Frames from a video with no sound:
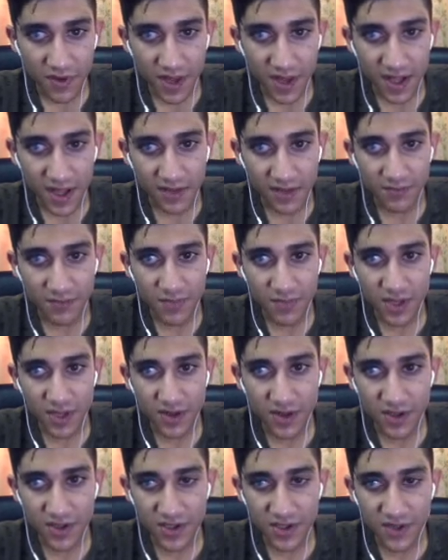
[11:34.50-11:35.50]
and
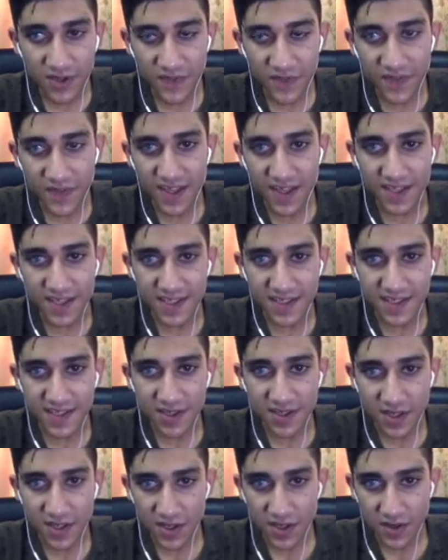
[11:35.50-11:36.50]
because of this
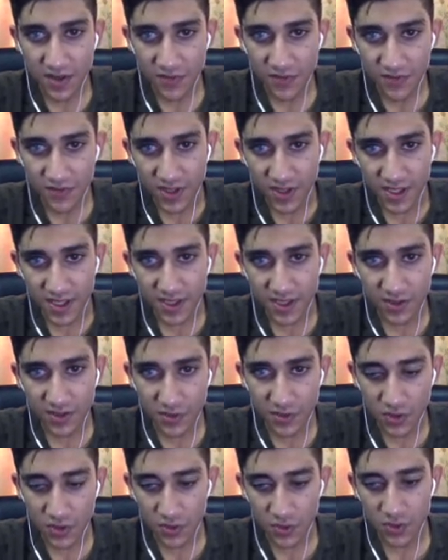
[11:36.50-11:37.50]
we need to
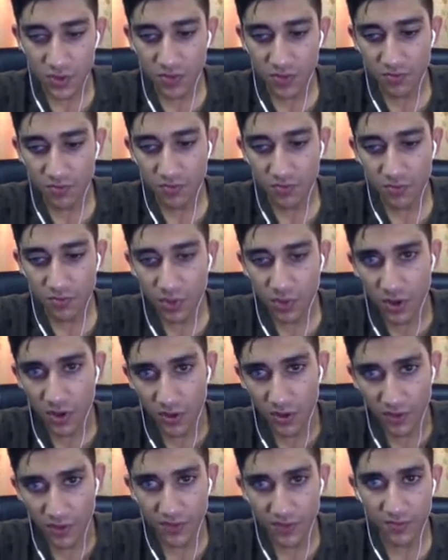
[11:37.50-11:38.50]
use
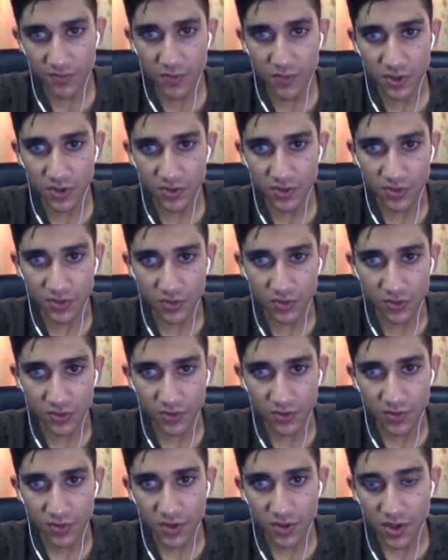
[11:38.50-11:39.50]
path module,
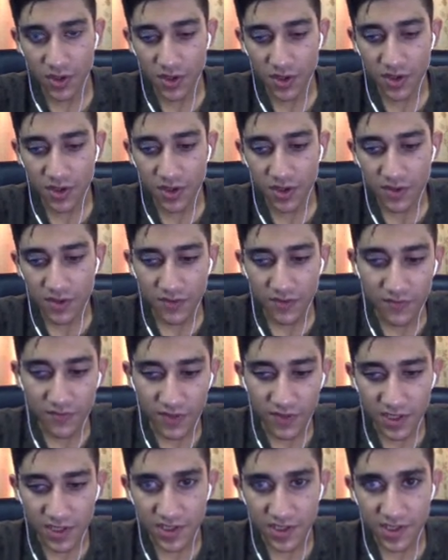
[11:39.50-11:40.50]

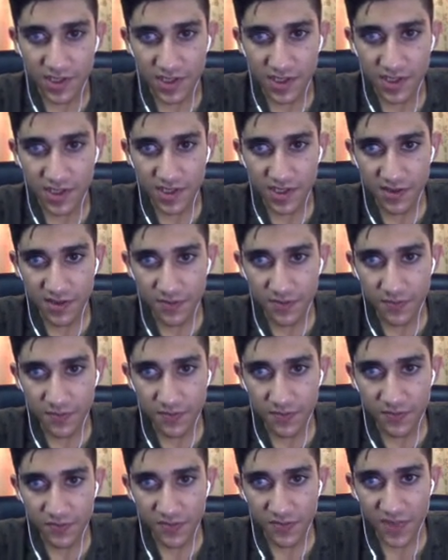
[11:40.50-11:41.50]
which is
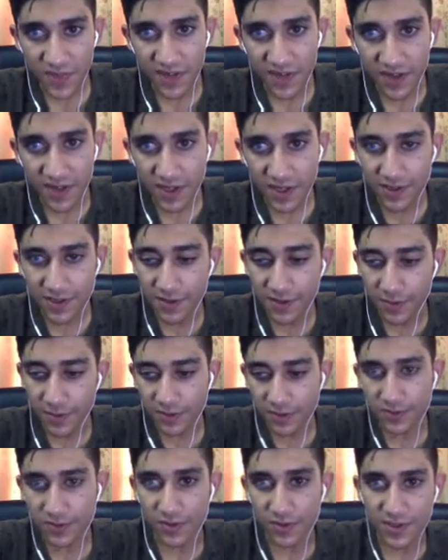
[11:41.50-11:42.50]
available
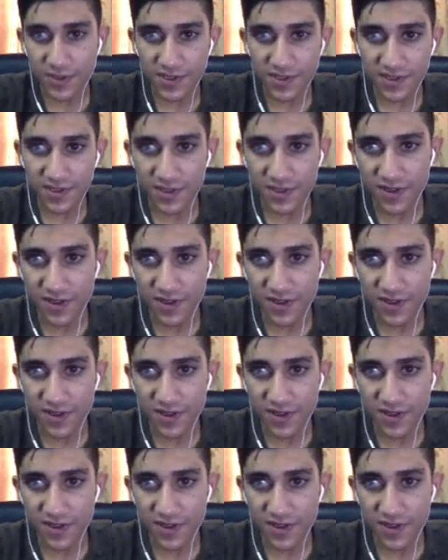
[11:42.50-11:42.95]
to us